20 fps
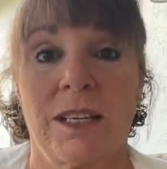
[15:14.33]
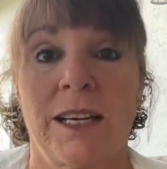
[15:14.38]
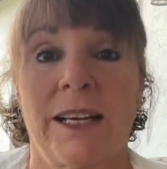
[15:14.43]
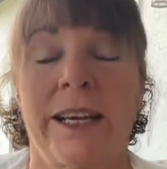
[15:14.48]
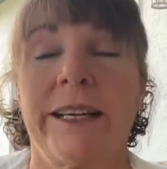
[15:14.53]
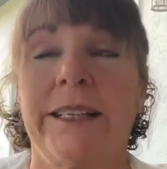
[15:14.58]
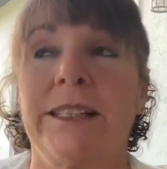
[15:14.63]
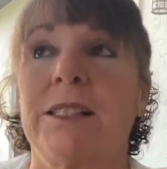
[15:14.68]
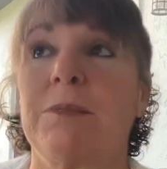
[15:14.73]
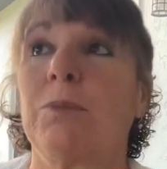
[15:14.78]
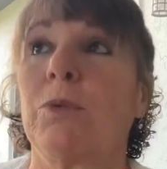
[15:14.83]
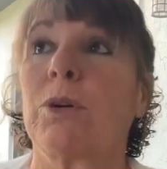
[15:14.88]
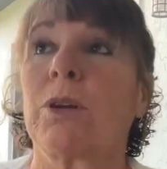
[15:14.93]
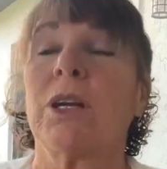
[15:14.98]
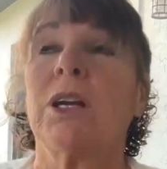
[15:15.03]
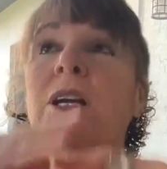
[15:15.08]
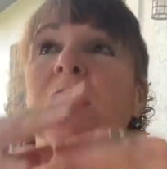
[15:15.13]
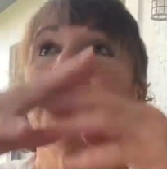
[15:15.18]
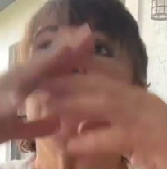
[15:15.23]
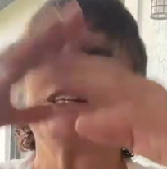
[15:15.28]
It's
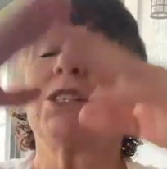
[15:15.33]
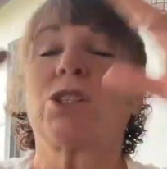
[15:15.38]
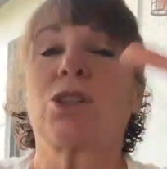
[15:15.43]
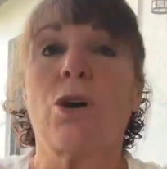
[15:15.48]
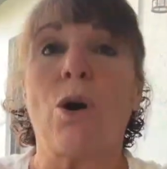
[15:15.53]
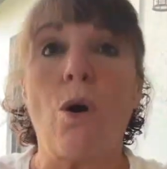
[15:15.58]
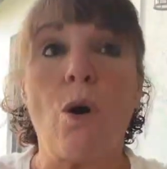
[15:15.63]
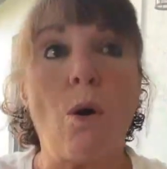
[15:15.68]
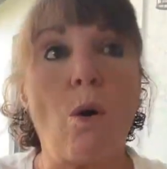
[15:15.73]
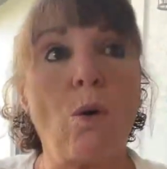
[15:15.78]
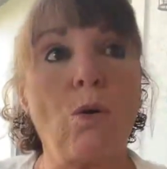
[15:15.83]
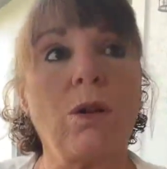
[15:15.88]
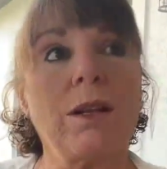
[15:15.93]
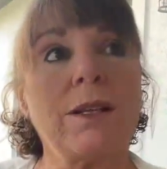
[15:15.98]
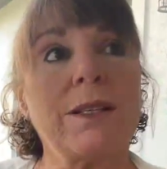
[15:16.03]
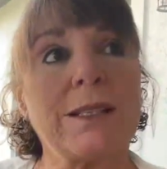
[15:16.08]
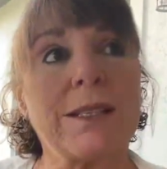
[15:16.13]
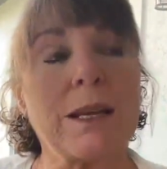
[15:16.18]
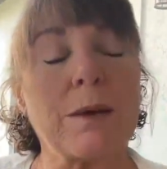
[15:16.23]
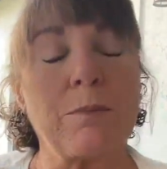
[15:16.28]
the
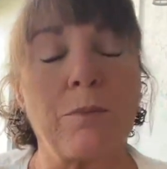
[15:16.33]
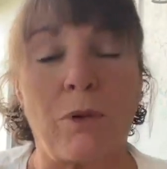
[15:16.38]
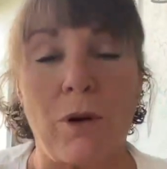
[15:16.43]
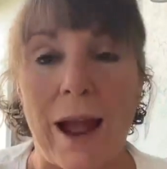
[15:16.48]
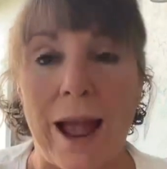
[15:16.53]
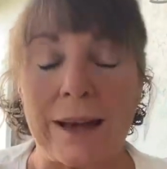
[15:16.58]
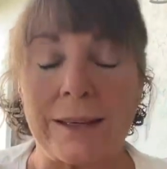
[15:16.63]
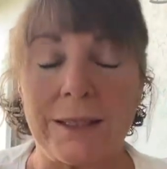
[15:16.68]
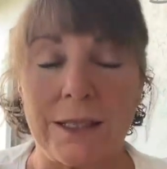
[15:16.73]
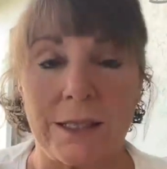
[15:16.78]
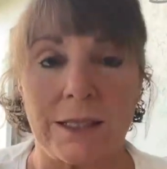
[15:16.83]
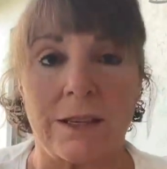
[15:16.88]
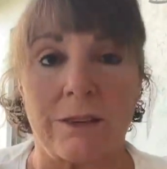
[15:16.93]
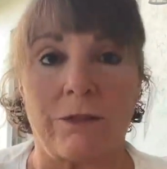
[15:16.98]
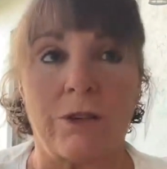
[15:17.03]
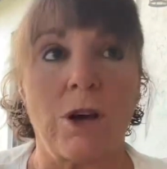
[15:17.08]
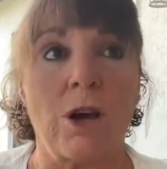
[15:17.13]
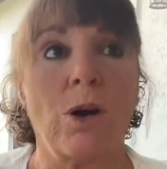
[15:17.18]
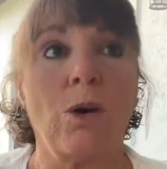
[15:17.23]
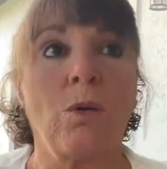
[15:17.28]
holistic practice
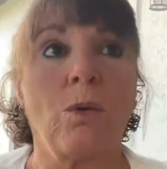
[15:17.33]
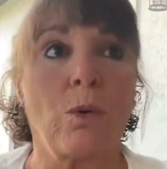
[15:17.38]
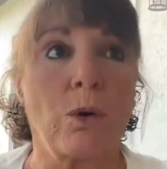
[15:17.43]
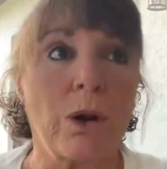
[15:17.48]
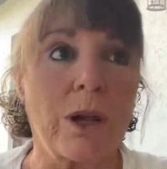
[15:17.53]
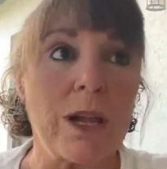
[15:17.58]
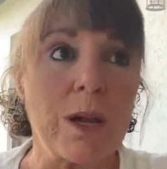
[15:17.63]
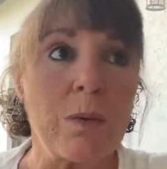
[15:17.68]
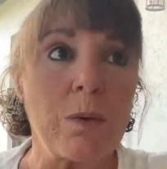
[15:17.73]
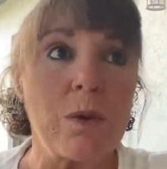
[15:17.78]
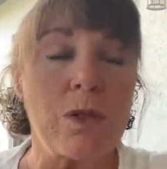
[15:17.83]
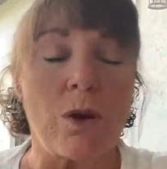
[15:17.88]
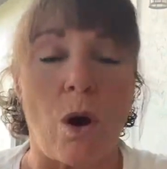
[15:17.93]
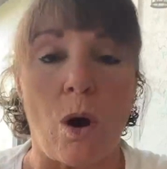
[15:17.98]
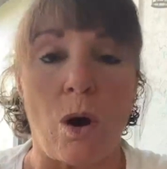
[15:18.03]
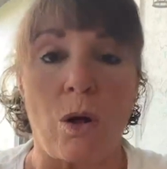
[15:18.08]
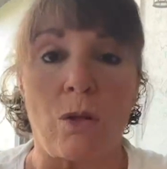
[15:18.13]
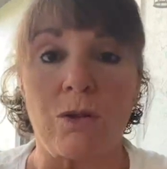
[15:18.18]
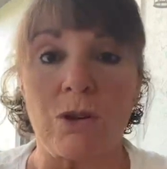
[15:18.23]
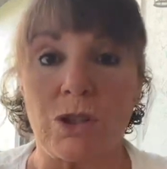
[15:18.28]
of working with
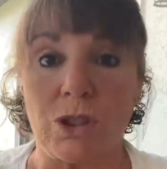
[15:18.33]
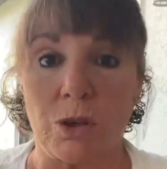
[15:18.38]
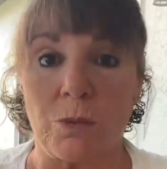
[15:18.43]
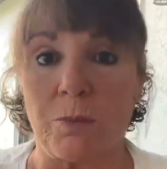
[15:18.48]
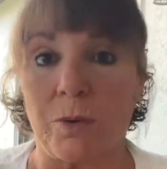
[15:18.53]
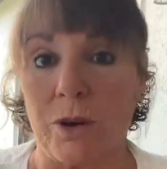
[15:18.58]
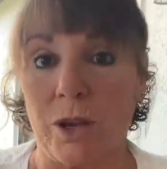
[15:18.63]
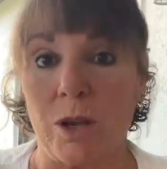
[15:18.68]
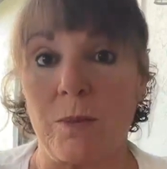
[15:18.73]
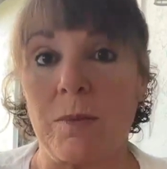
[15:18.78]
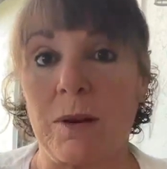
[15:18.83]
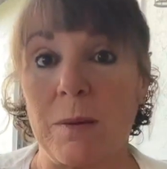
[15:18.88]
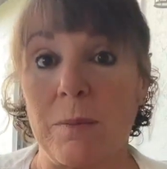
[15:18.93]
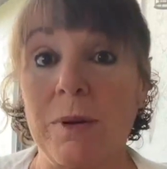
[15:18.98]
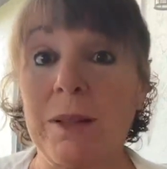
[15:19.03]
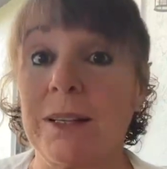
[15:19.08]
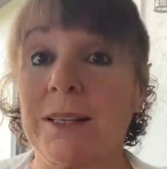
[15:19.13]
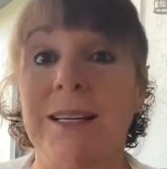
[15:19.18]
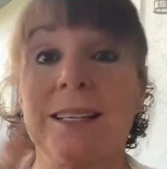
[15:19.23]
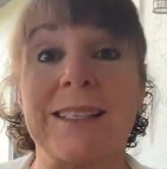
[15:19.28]
all the superhuman
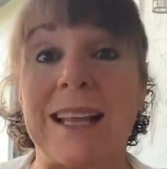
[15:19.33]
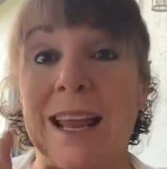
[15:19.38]
abilities.